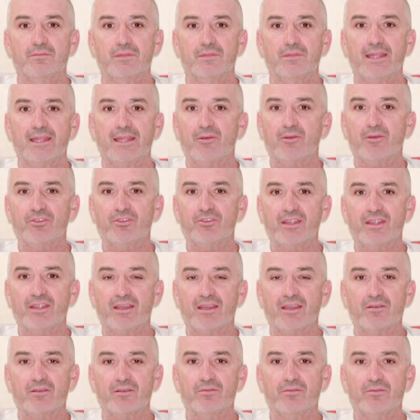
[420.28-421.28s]
Now is
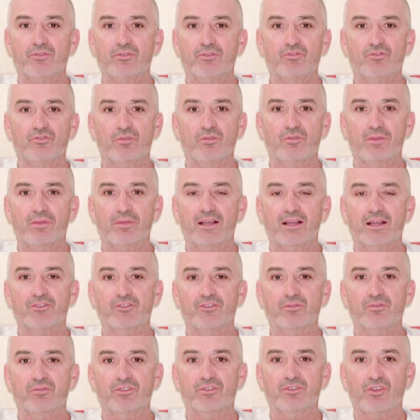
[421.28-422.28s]
now. Future and past
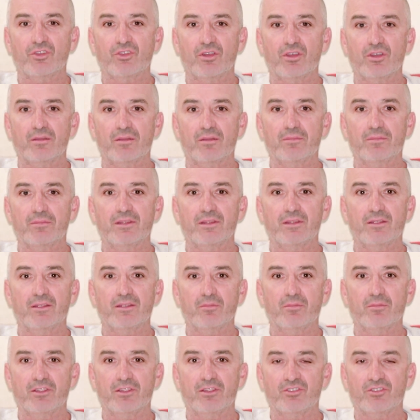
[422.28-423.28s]
are in time and their
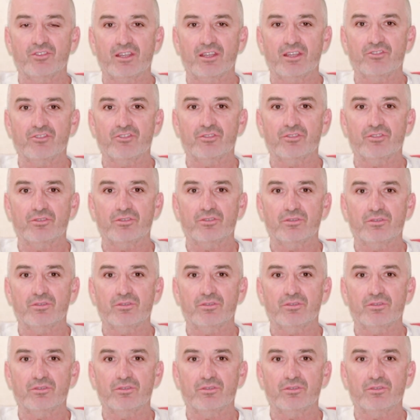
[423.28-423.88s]
imagination.